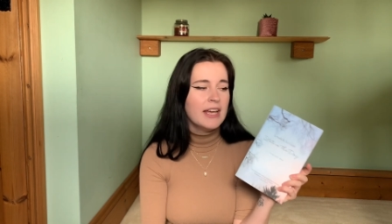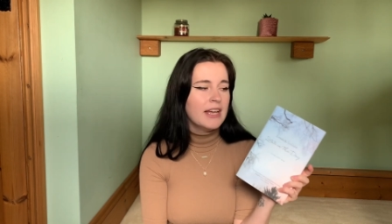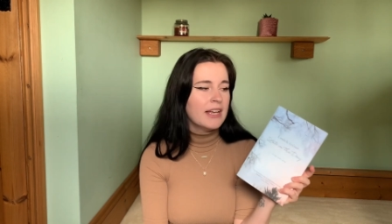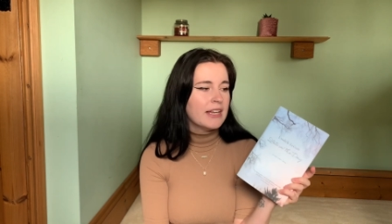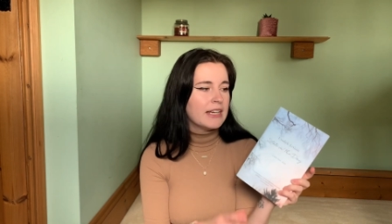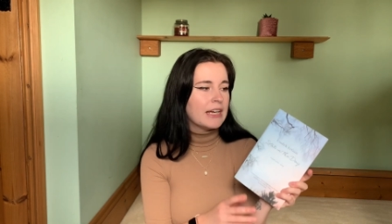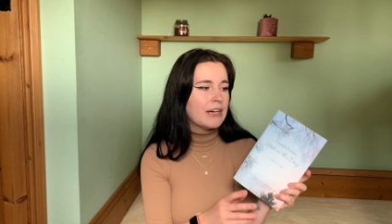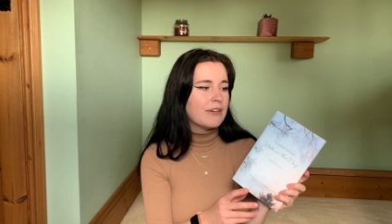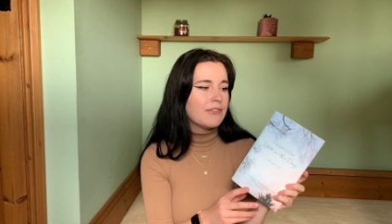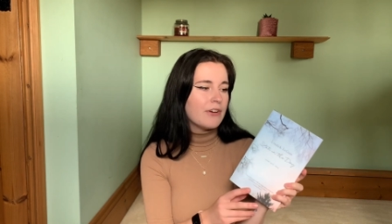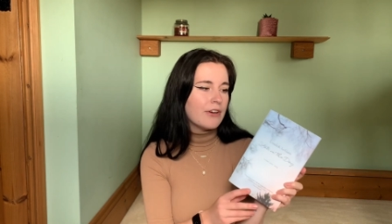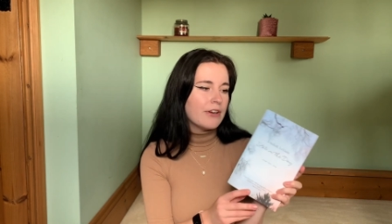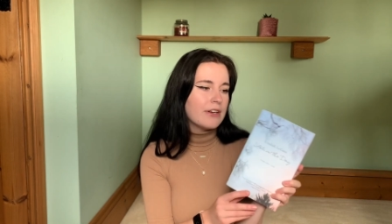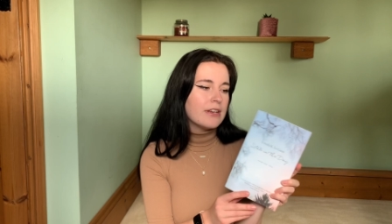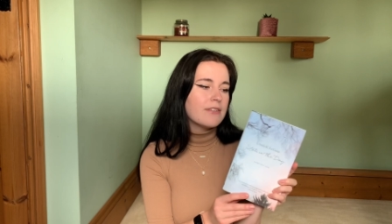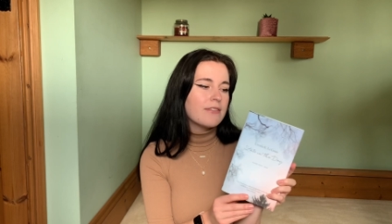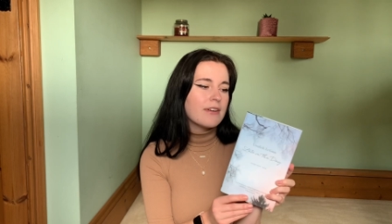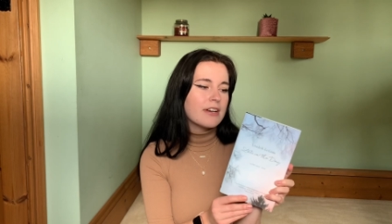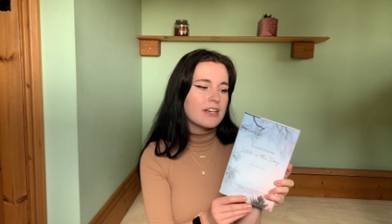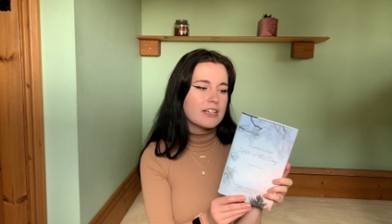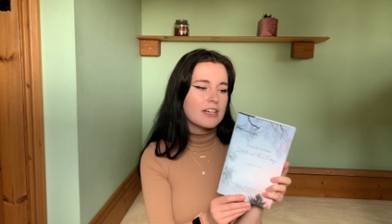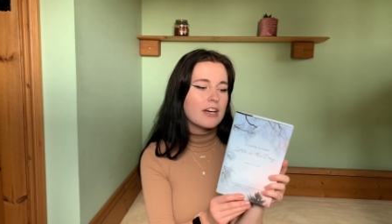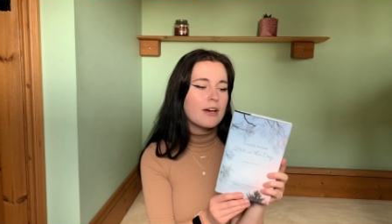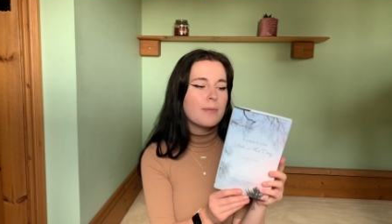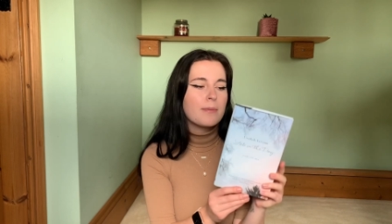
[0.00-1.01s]
Now I've only read
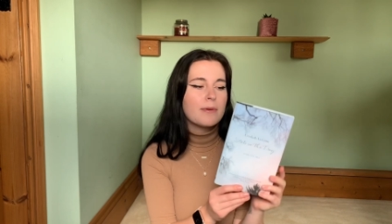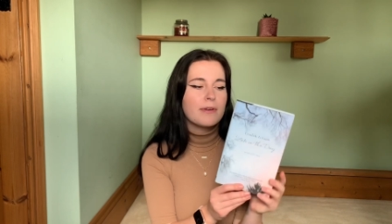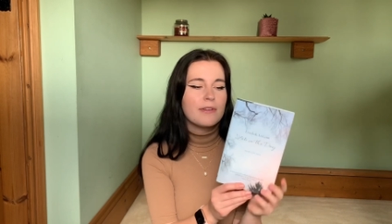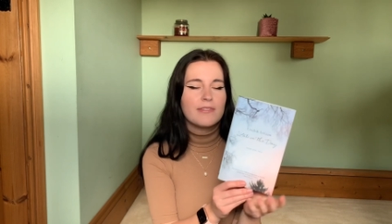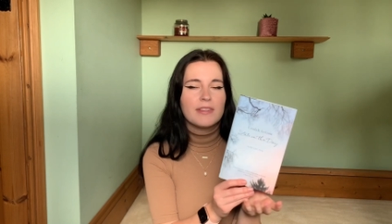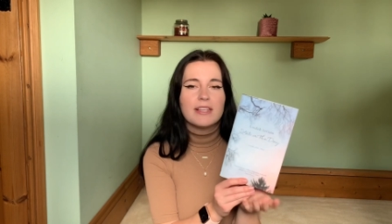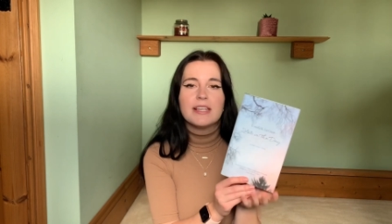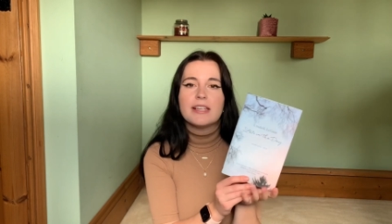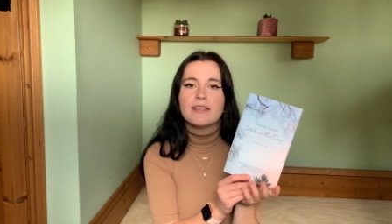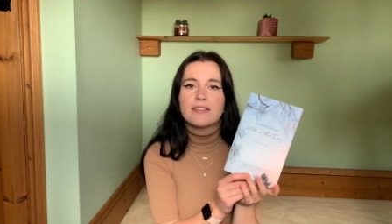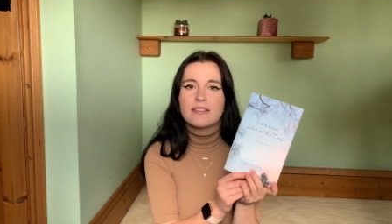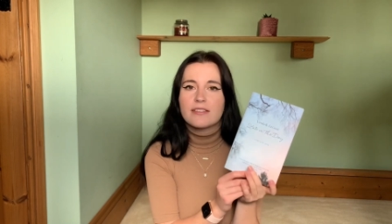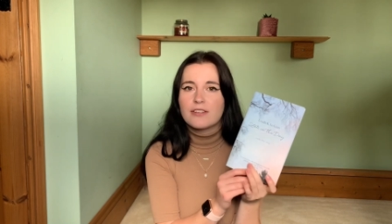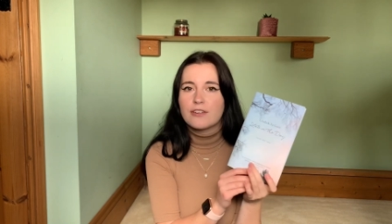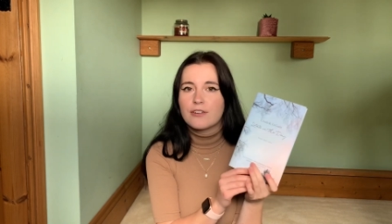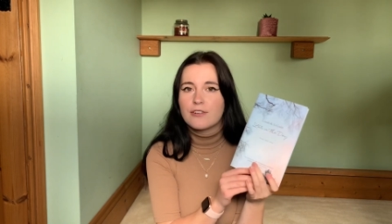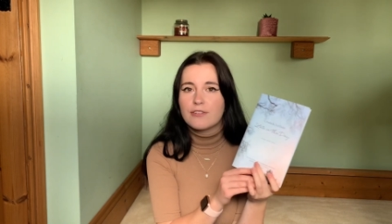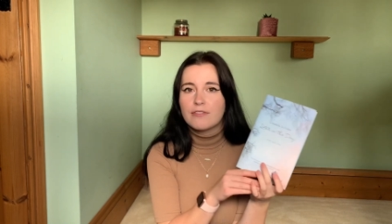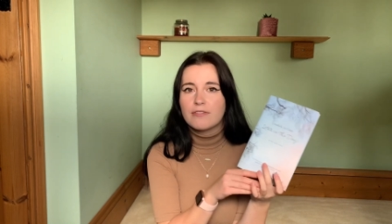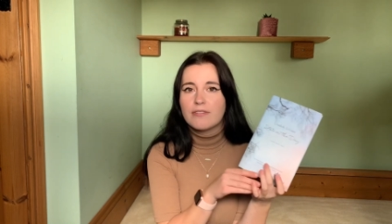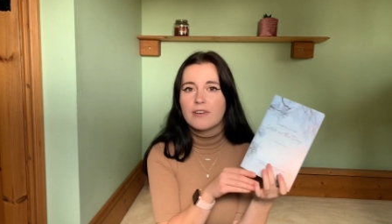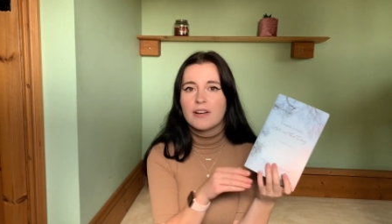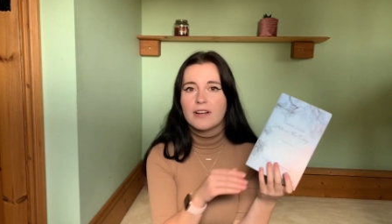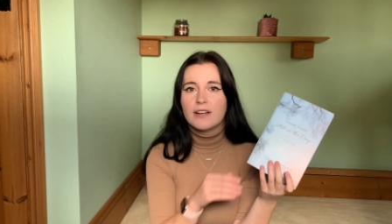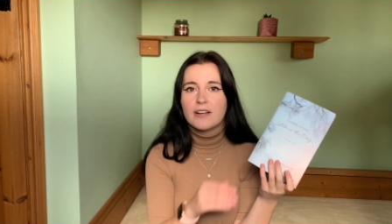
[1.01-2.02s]
a couple of these so
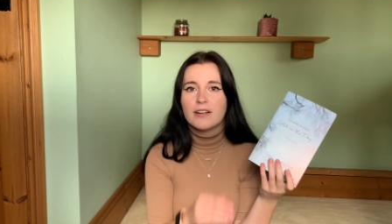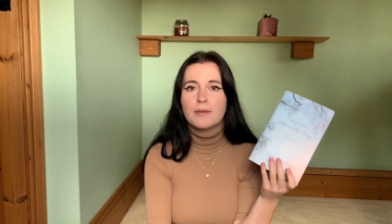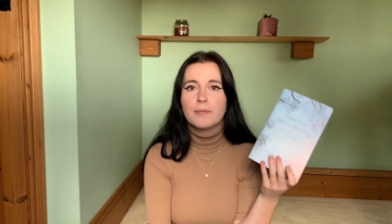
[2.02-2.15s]
far,